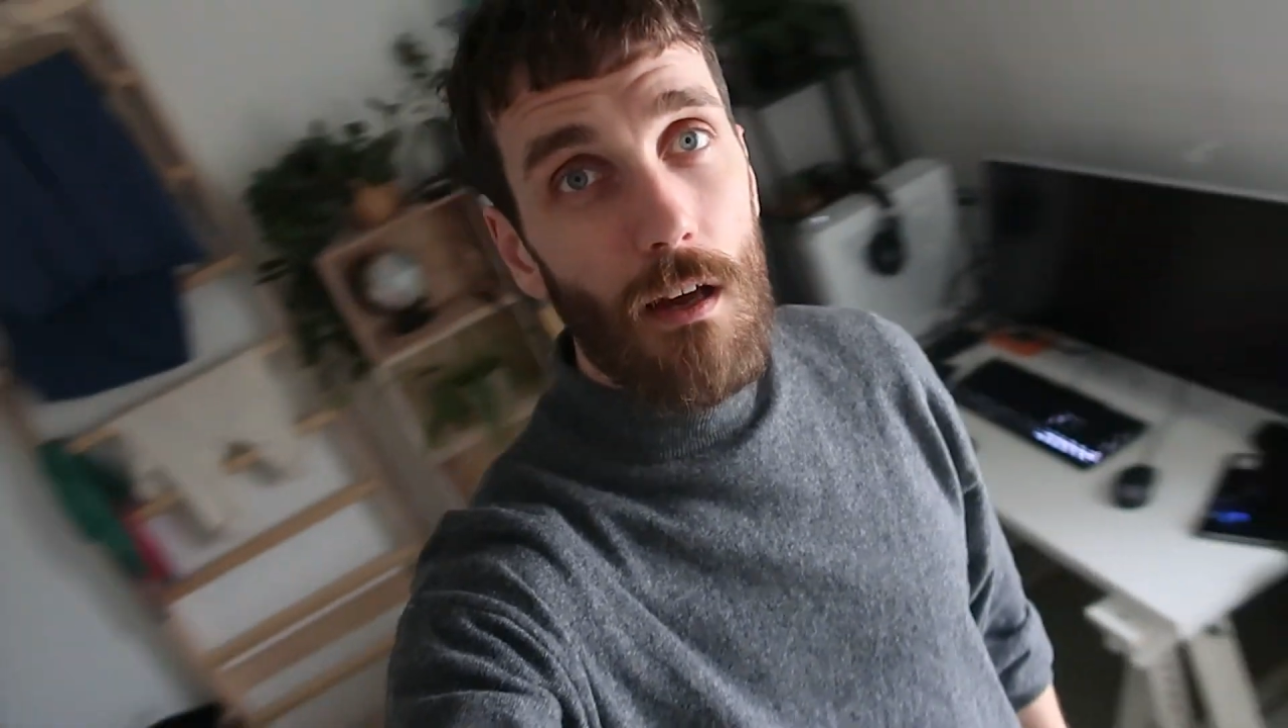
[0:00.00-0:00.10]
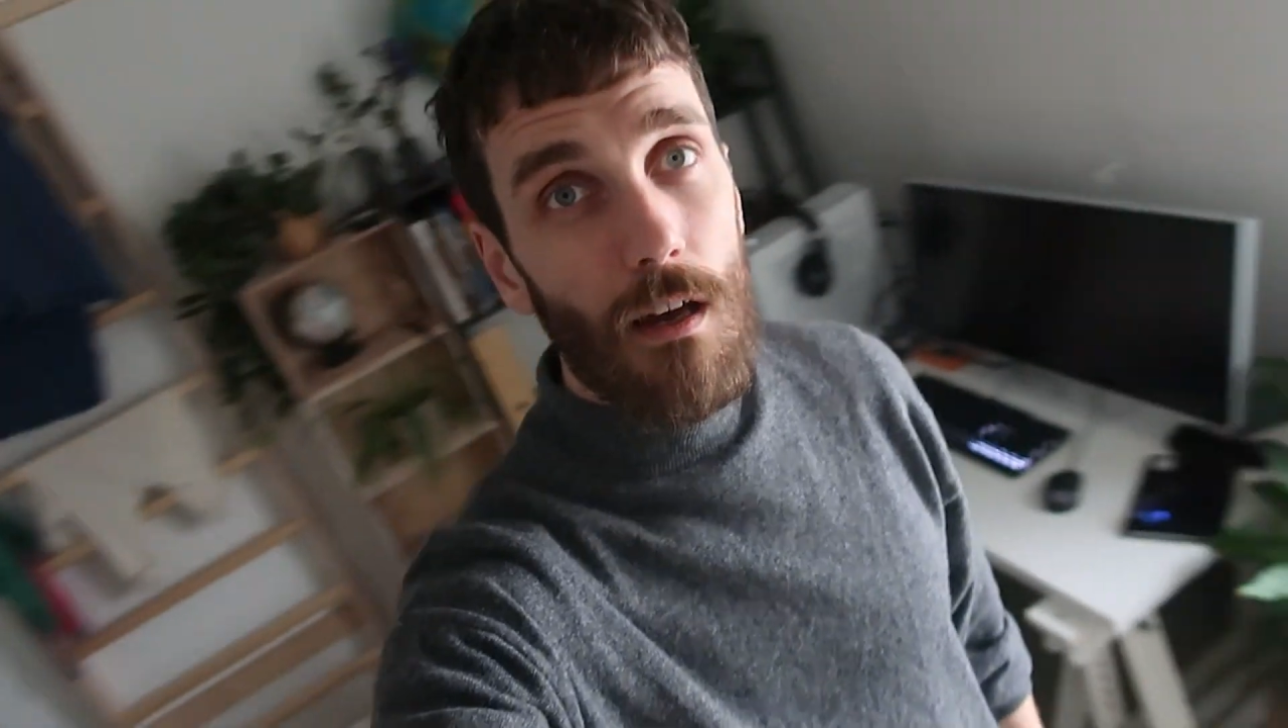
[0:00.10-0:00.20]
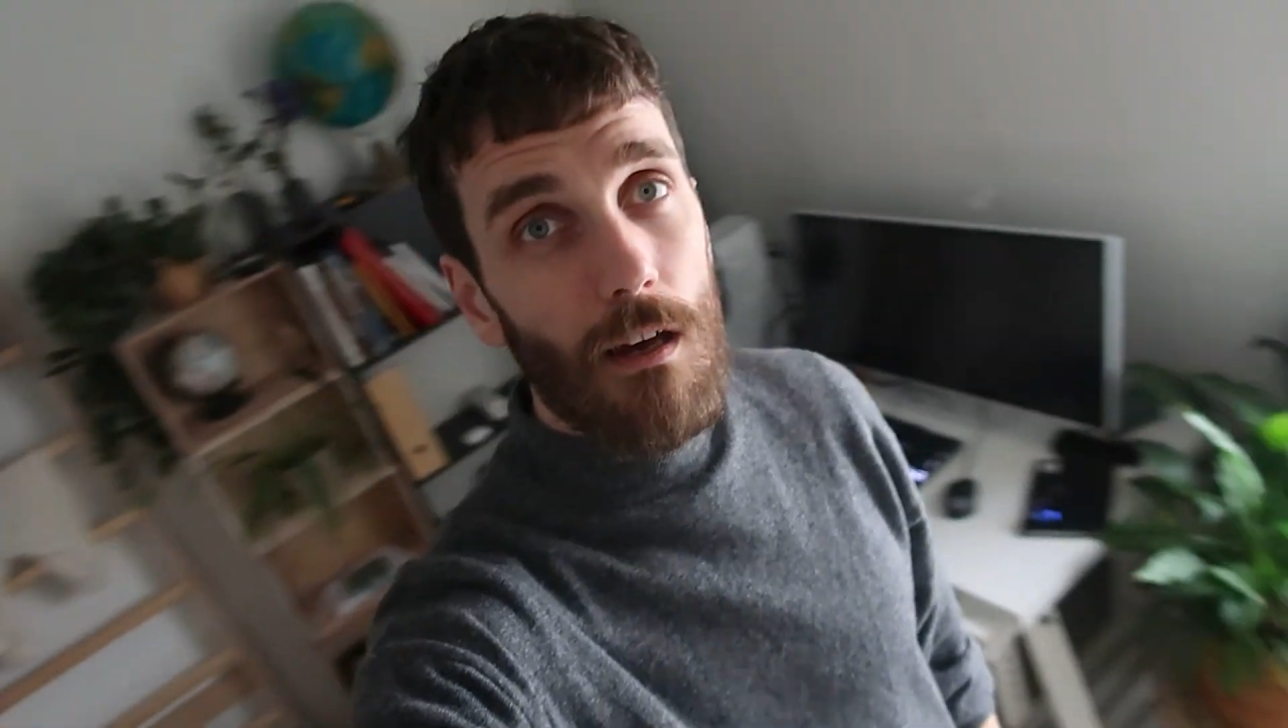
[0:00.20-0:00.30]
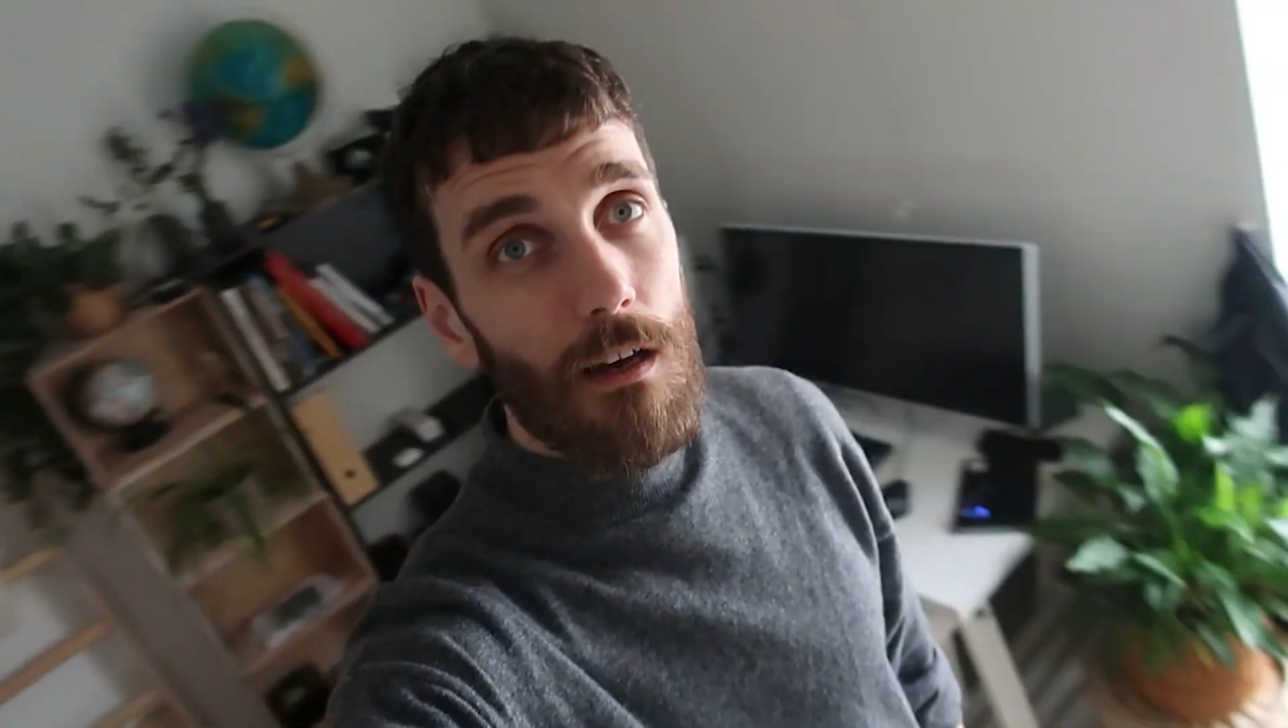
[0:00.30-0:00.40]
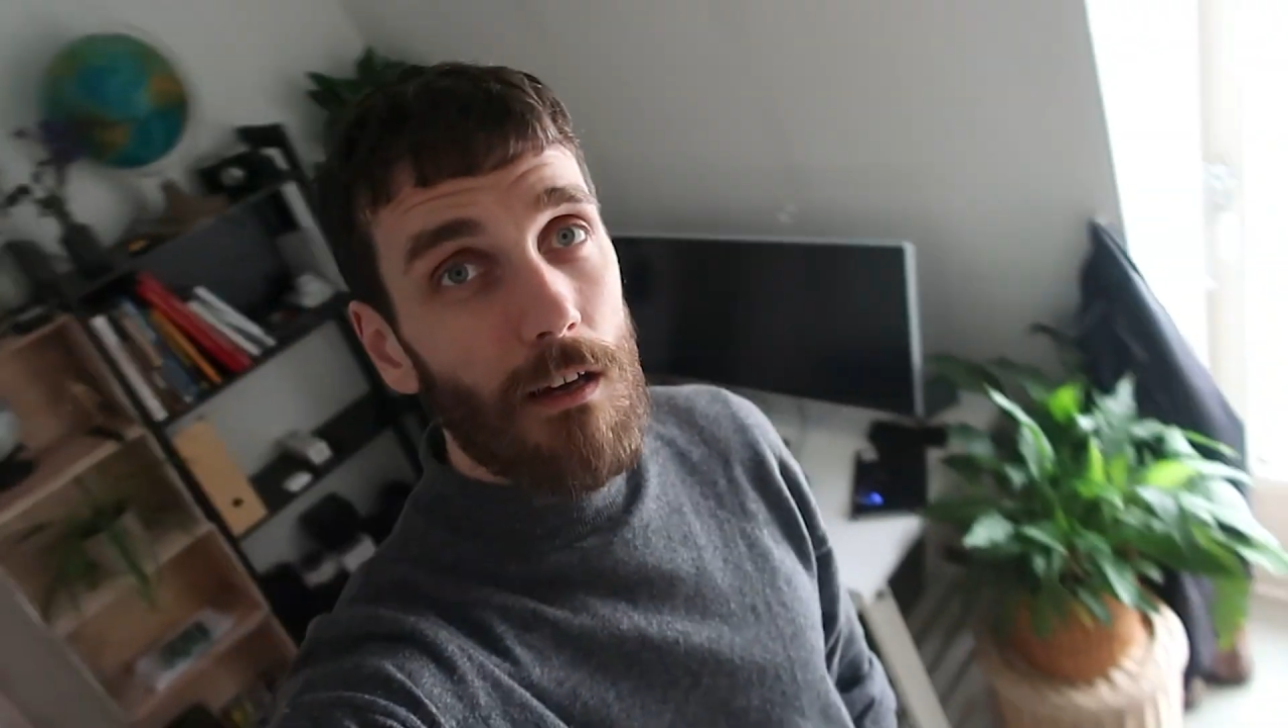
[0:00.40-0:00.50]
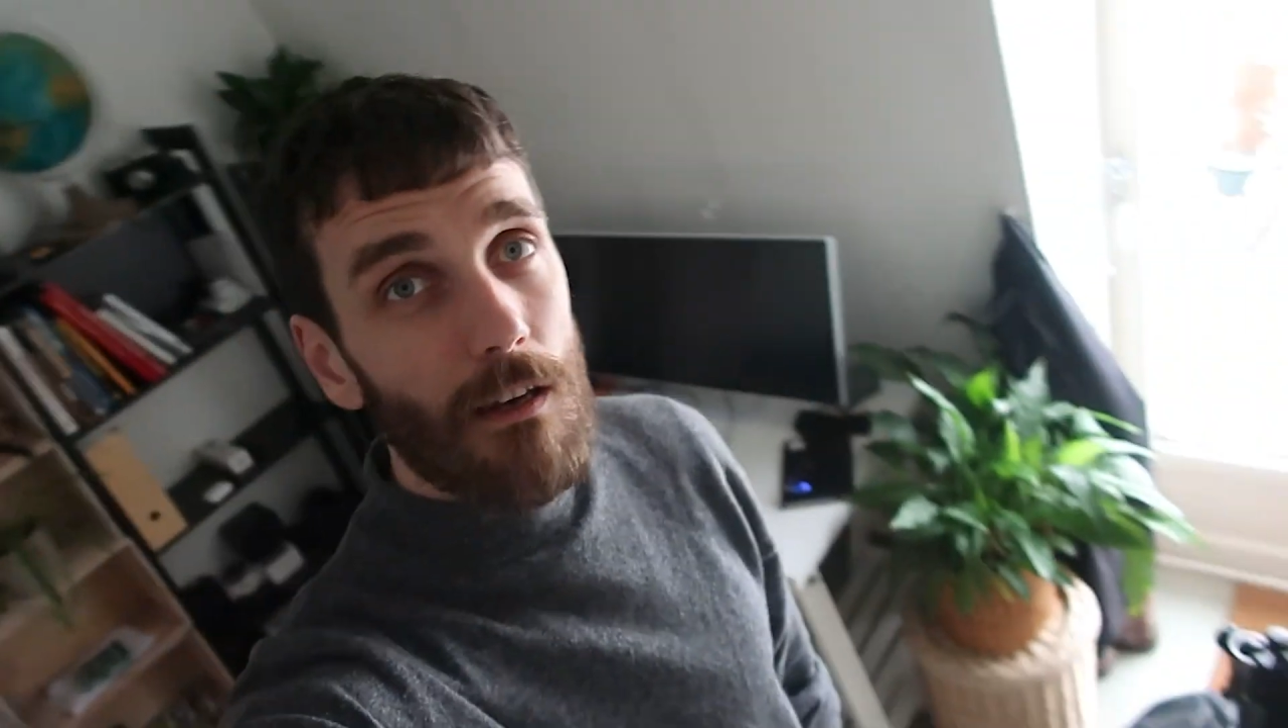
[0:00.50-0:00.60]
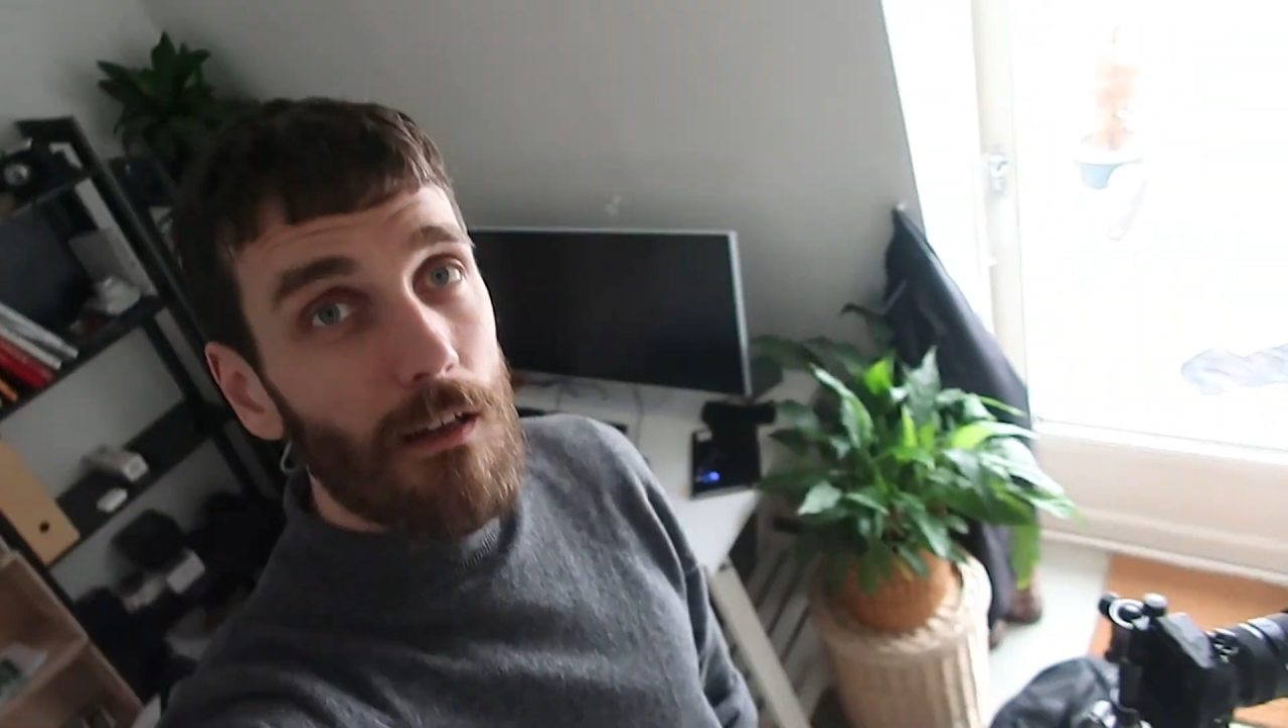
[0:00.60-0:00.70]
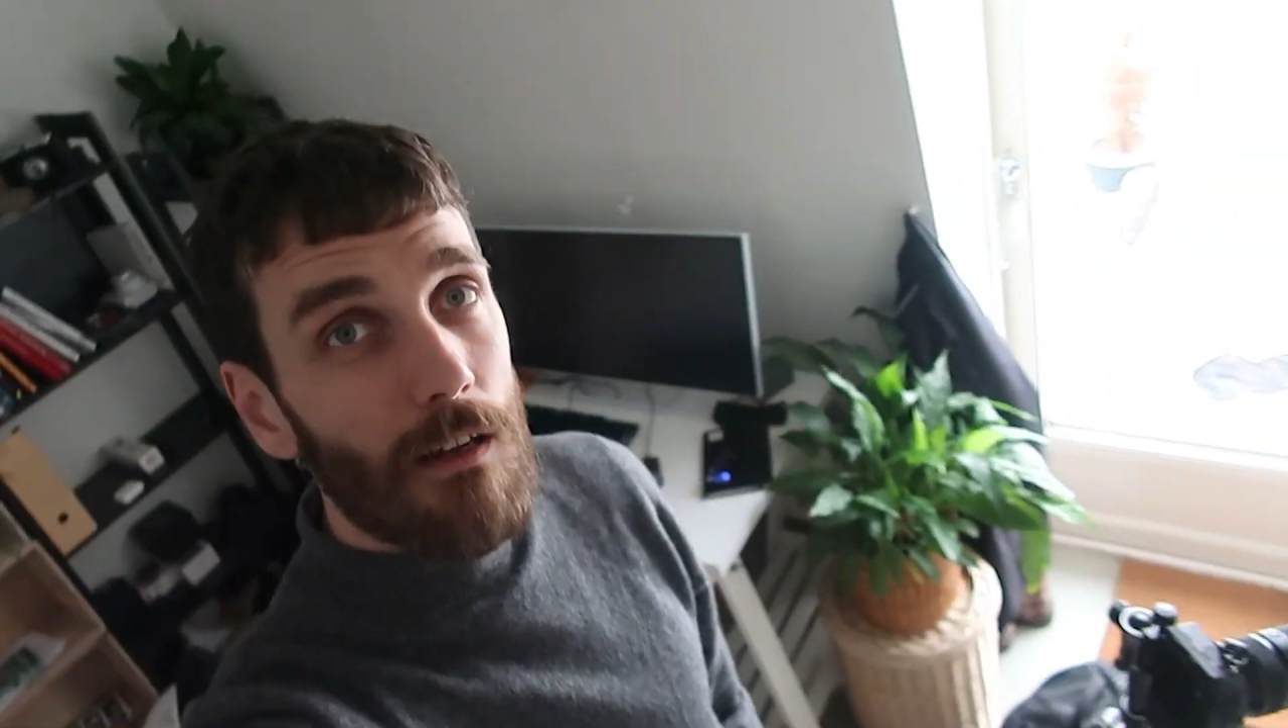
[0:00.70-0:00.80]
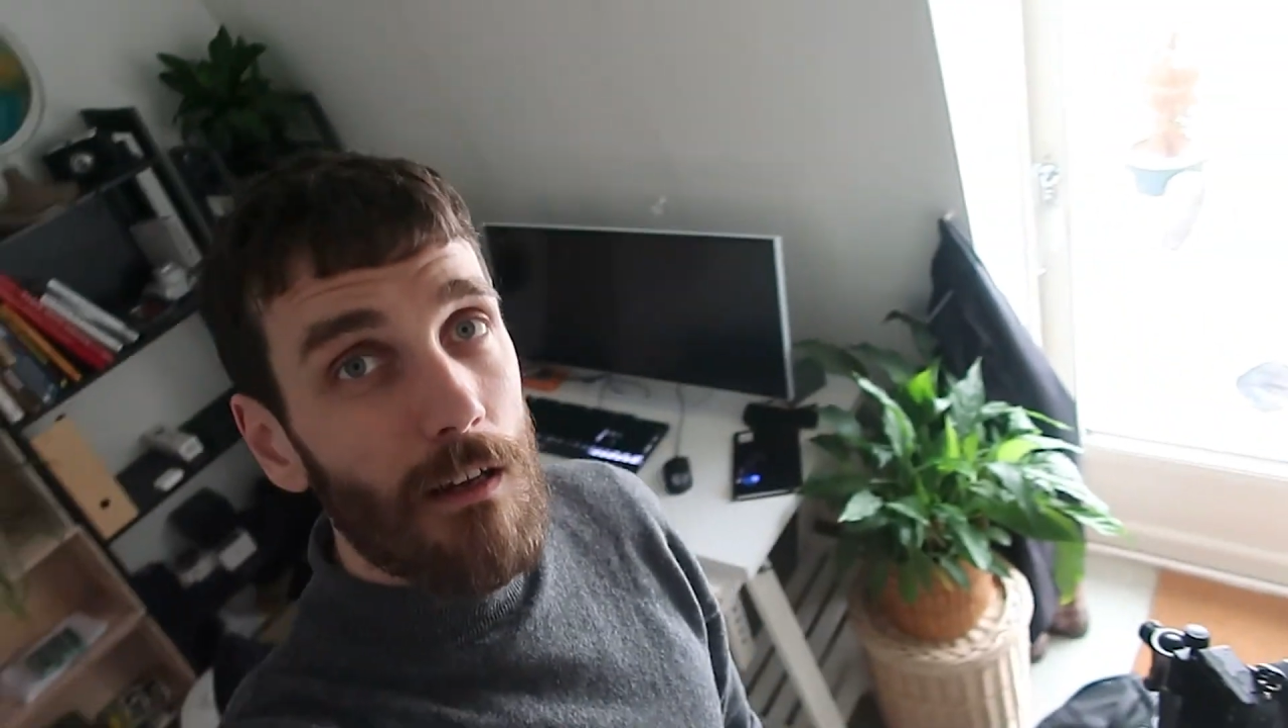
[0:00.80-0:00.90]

and